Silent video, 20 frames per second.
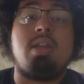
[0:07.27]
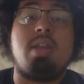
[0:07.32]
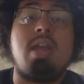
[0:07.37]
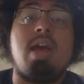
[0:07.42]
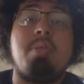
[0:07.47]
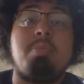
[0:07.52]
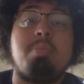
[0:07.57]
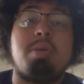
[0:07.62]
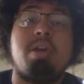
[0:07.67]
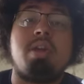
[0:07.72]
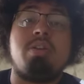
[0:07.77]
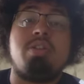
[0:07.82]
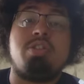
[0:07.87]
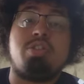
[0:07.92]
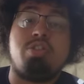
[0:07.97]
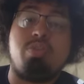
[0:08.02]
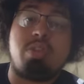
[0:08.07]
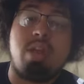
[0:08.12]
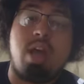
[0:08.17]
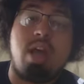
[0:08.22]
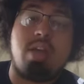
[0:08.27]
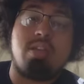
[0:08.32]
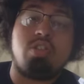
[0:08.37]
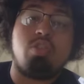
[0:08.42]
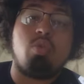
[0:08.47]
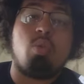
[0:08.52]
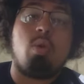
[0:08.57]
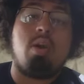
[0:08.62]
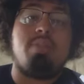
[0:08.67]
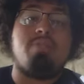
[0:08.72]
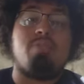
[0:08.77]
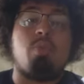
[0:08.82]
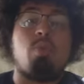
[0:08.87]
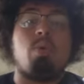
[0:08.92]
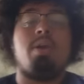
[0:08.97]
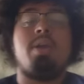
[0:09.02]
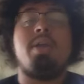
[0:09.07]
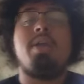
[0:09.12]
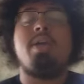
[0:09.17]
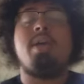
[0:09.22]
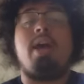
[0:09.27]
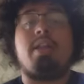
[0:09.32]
a lot better in 2024.